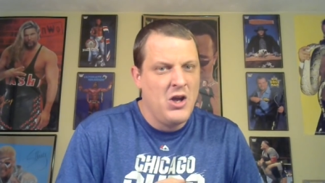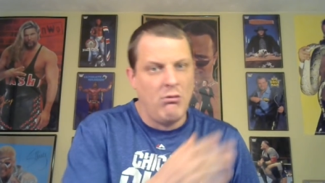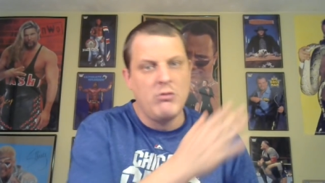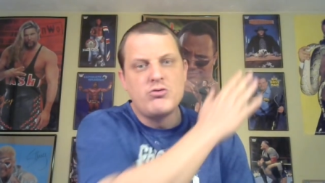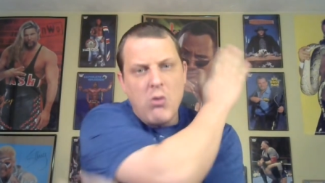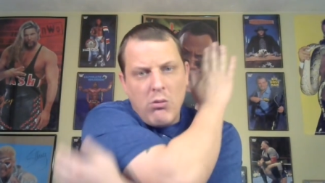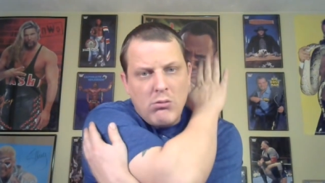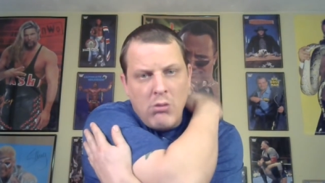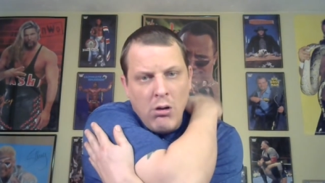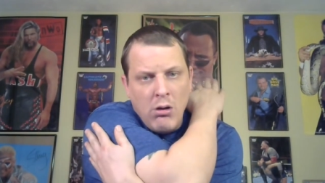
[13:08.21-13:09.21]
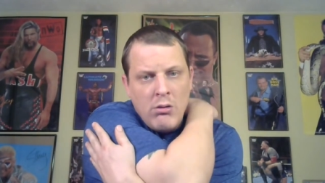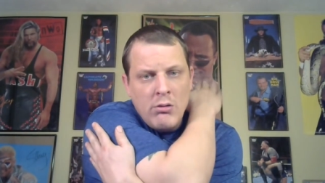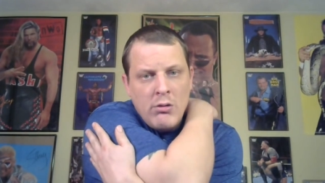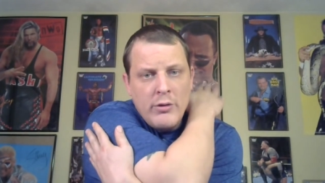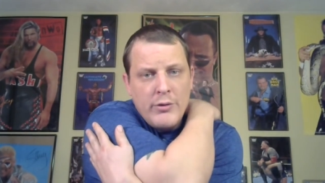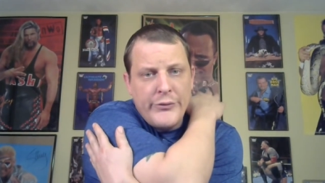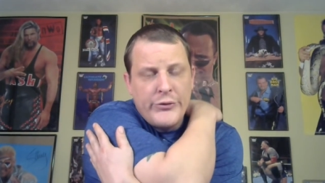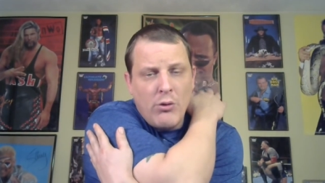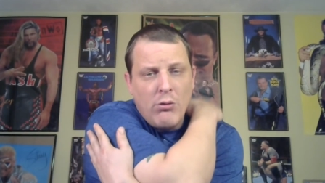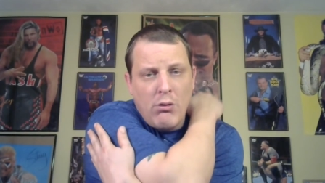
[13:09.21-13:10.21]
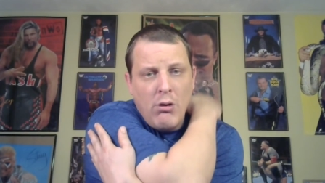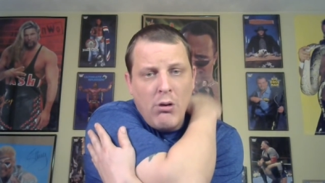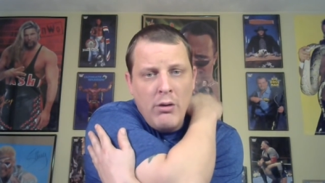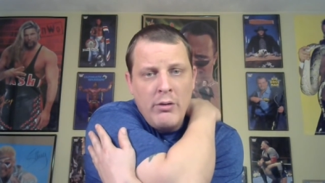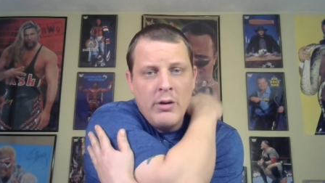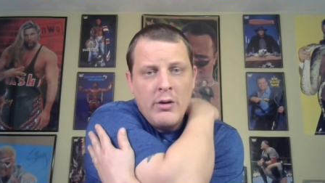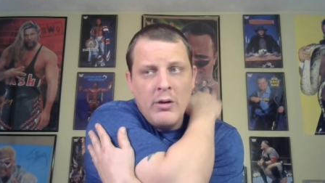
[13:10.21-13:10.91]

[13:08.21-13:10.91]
it's okay. It's okay.